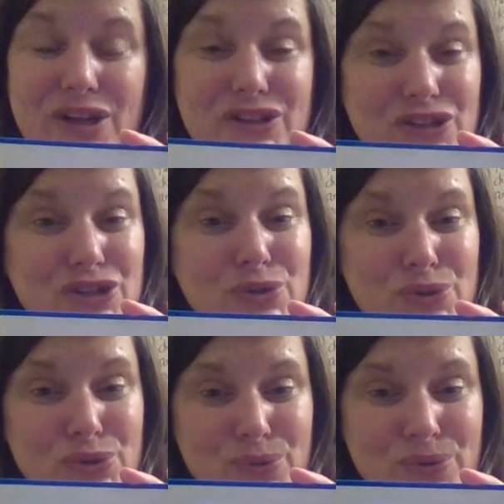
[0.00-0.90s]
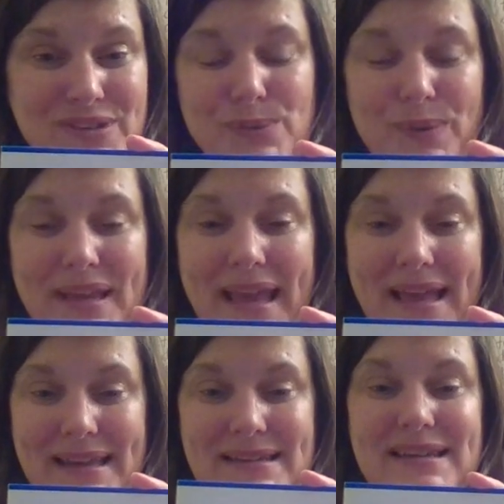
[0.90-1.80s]
did you do this
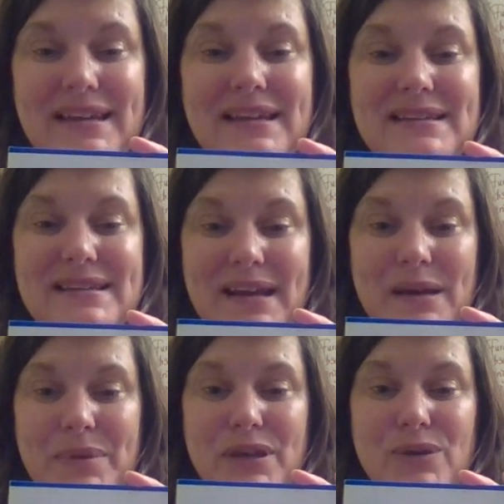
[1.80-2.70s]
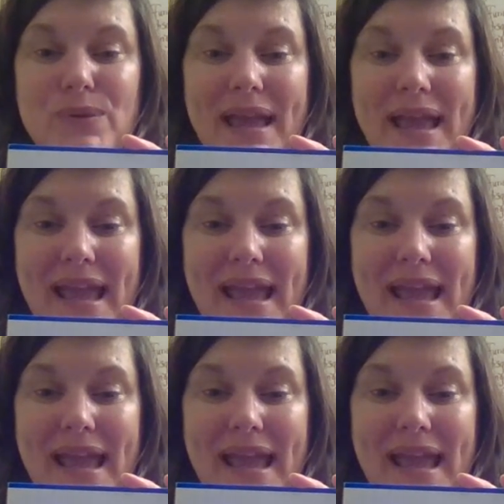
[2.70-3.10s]
weekend? W-H-A-T,